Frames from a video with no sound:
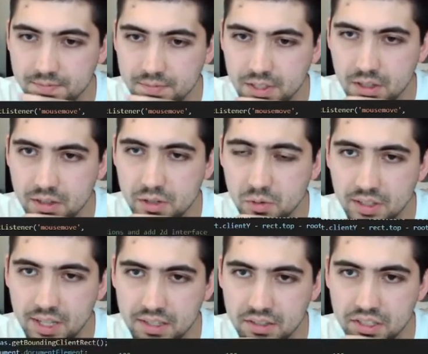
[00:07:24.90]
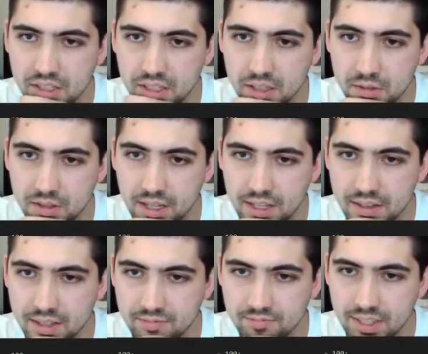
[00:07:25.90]
So these were like 0. I
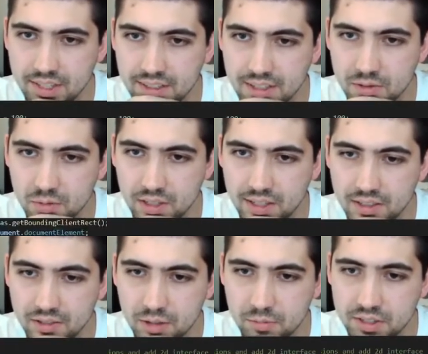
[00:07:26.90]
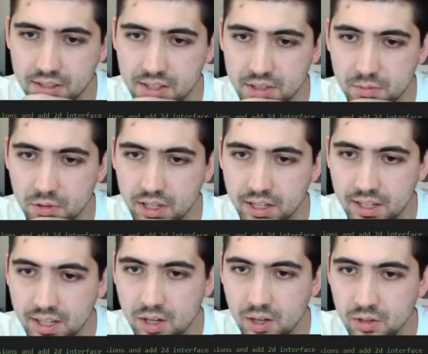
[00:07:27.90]
think that's what that represents. But
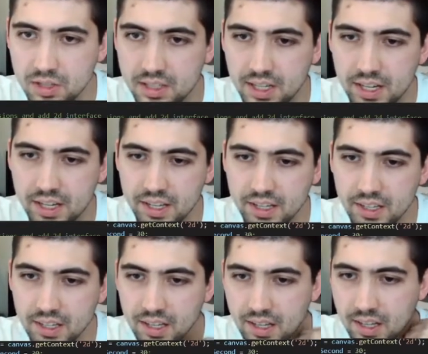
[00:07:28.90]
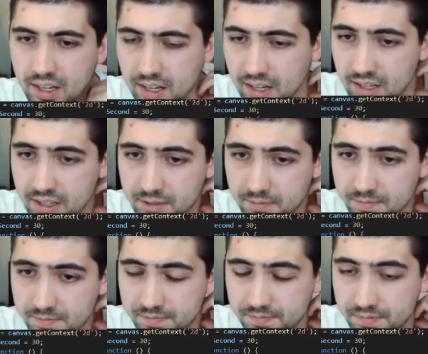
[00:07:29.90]
we're setting
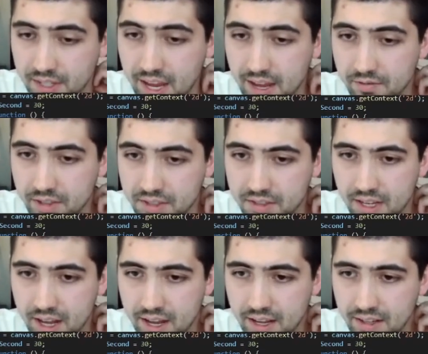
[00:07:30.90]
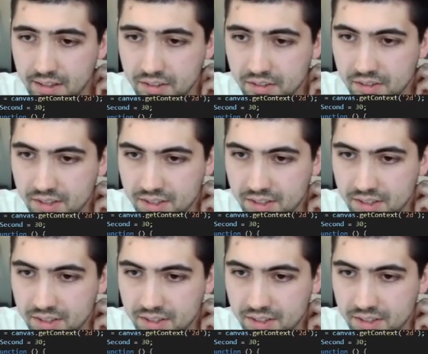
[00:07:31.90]
canvas as